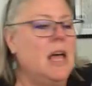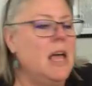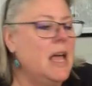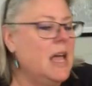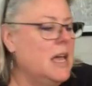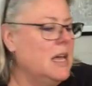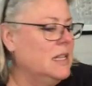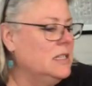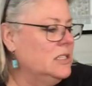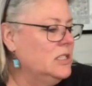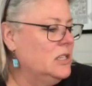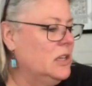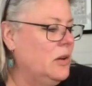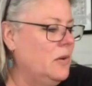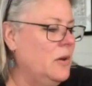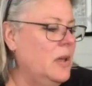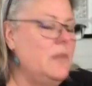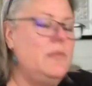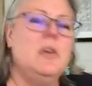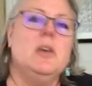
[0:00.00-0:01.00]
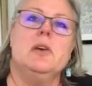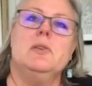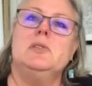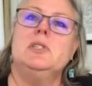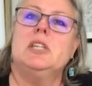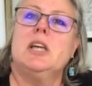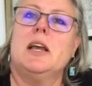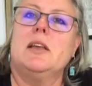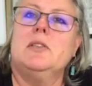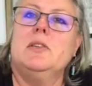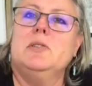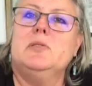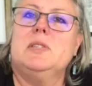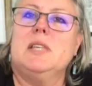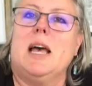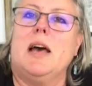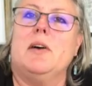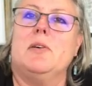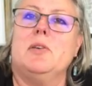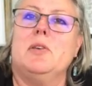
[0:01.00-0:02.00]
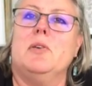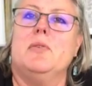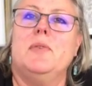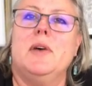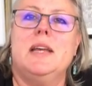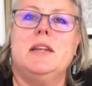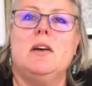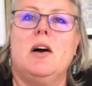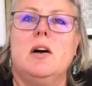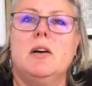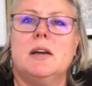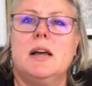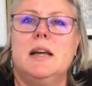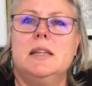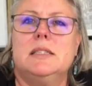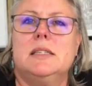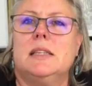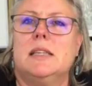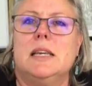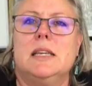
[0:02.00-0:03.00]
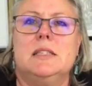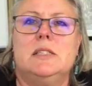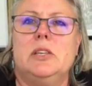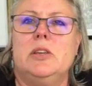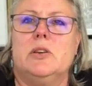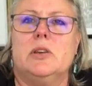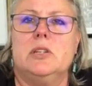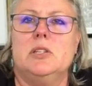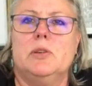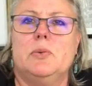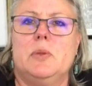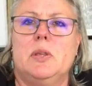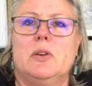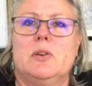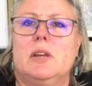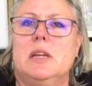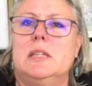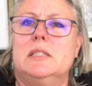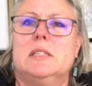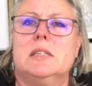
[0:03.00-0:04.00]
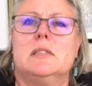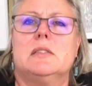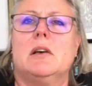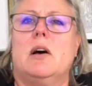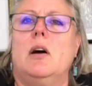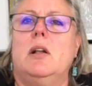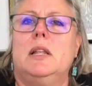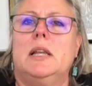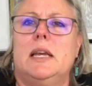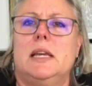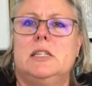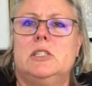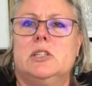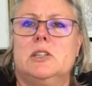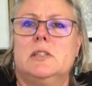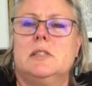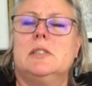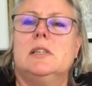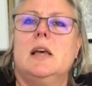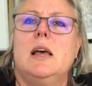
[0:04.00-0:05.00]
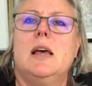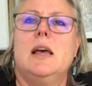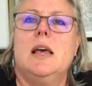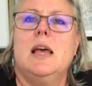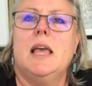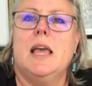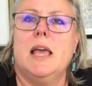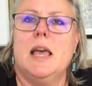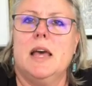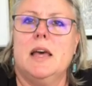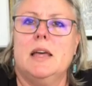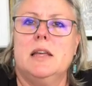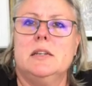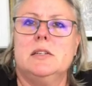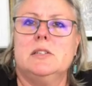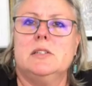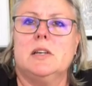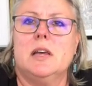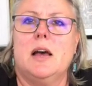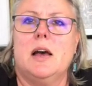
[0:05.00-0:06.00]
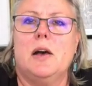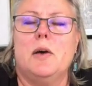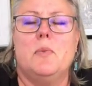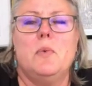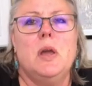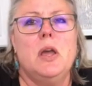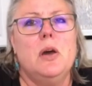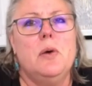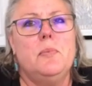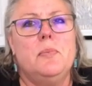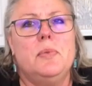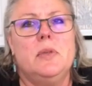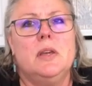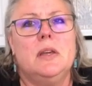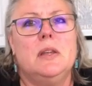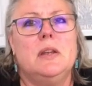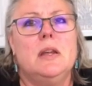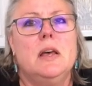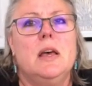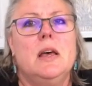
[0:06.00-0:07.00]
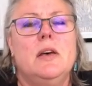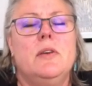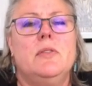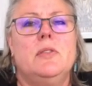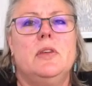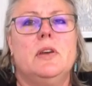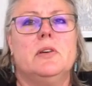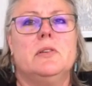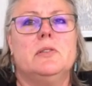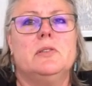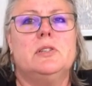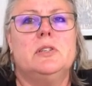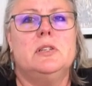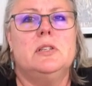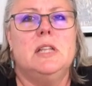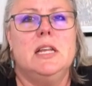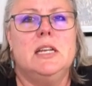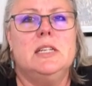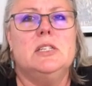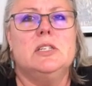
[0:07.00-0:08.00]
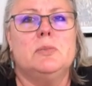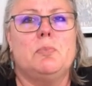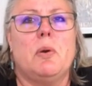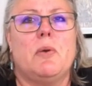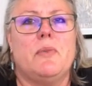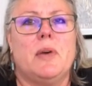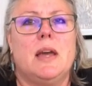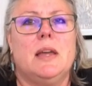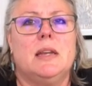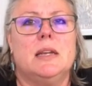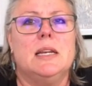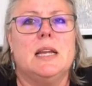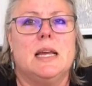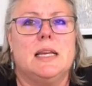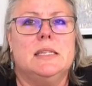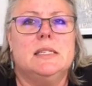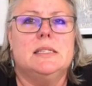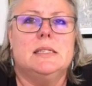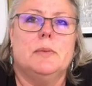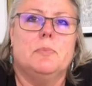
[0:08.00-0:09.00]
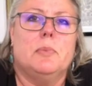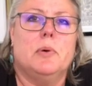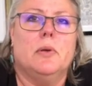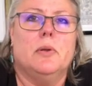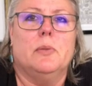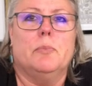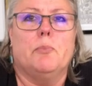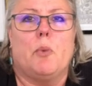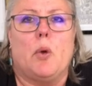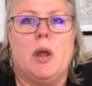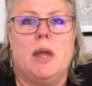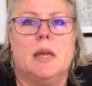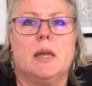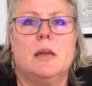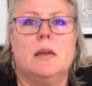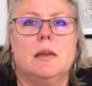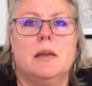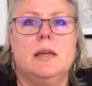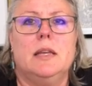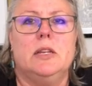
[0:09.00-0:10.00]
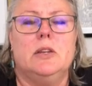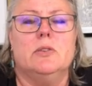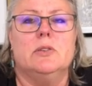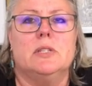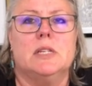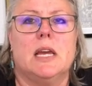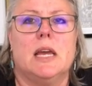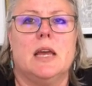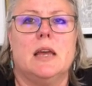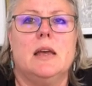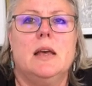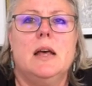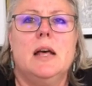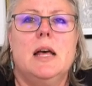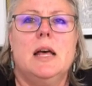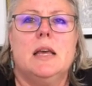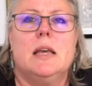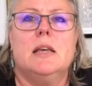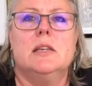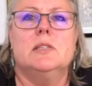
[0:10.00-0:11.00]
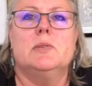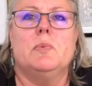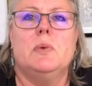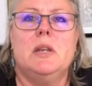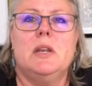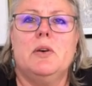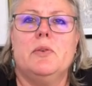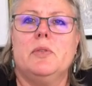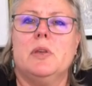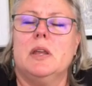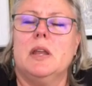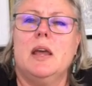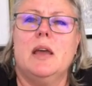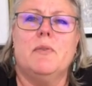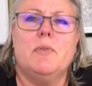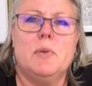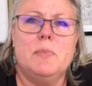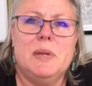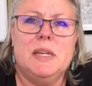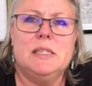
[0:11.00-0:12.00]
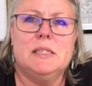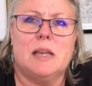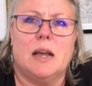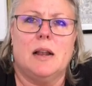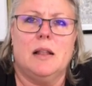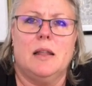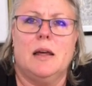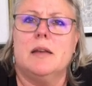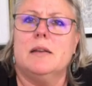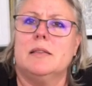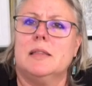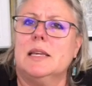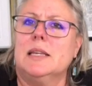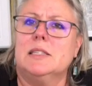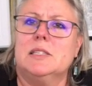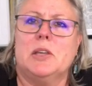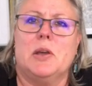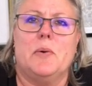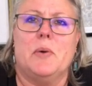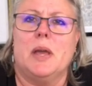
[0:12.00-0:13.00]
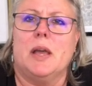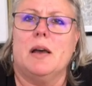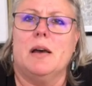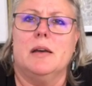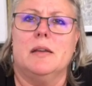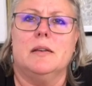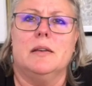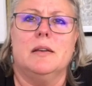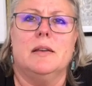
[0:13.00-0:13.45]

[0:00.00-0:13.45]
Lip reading: And so if you go check those out, you'll find all kinds of things that you can do with your kids. It's all ages, and we hope that they just provide a nice simple break in your day, because we know that everybody's got a lot of things going on.